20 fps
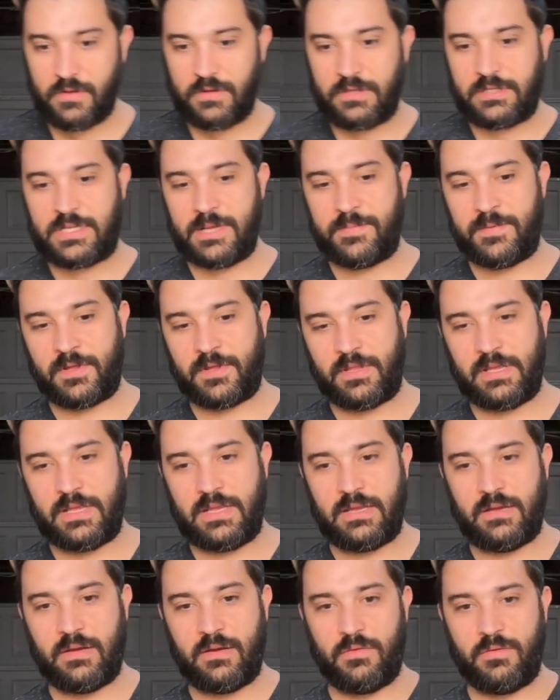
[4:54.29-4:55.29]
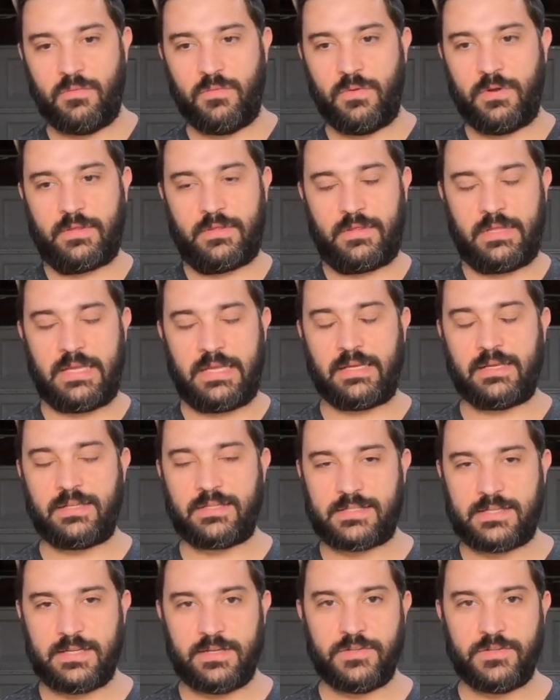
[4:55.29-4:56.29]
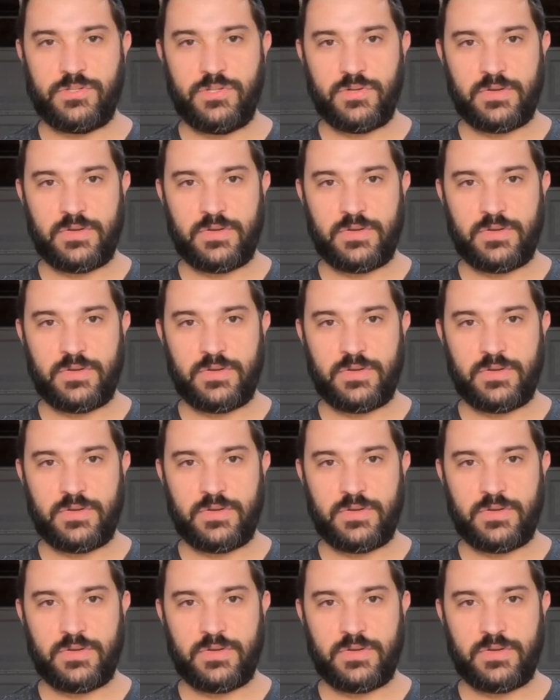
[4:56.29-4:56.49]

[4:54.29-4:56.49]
Typically with ingot steels,